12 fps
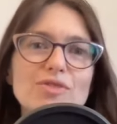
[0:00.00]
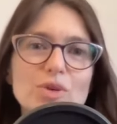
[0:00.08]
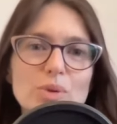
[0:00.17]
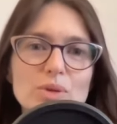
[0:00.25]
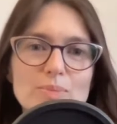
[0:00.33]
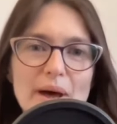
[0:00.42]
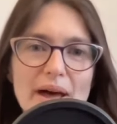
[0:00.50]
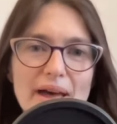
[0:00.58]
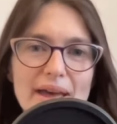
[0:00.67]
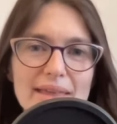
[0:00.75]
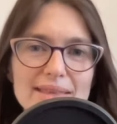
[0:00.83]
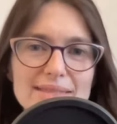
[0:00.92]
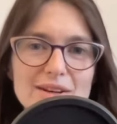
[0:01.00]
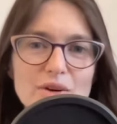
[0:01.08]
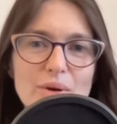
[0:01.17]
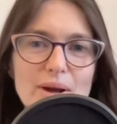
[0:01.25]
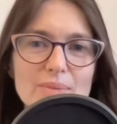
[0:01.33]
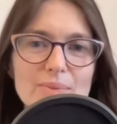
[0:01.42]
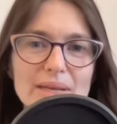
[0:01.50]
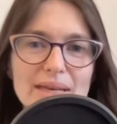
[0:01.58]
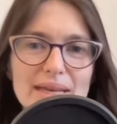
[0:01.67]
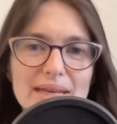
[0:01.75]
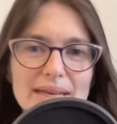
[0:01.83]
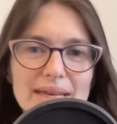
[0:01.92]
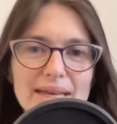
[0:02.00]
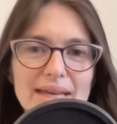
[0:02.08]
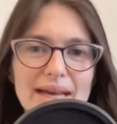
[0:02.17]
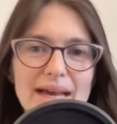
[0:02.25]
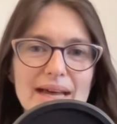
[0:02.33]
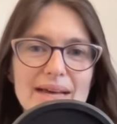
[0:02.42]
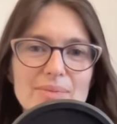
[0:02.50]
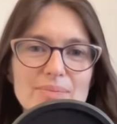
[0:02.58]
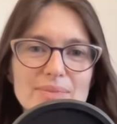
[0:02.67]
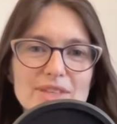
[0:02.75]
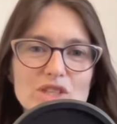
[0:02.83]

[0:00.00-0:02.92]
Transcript: fueled by this incredibly um,